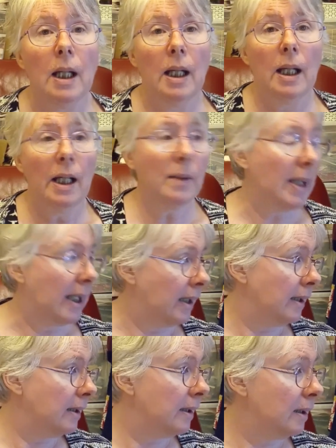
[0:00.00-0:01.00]
Anyway,
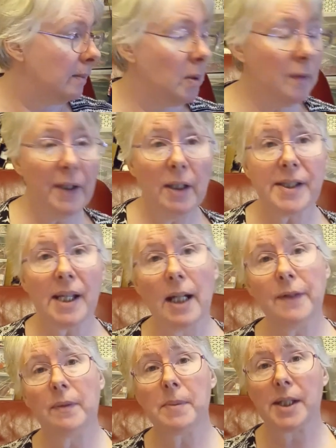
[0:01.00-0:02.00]
moving
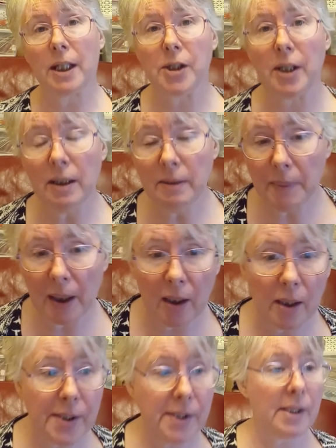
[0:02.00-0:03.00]
aside from stitching,
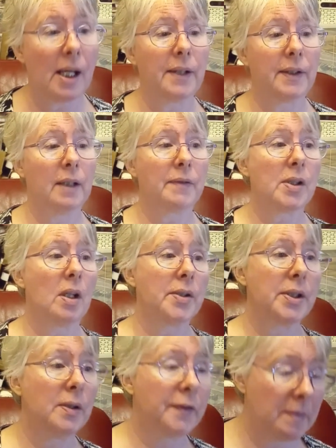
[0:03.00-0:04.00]
because I think I've talked
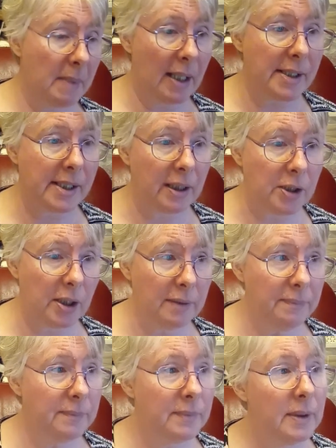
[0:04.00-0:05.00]
enough about stitching.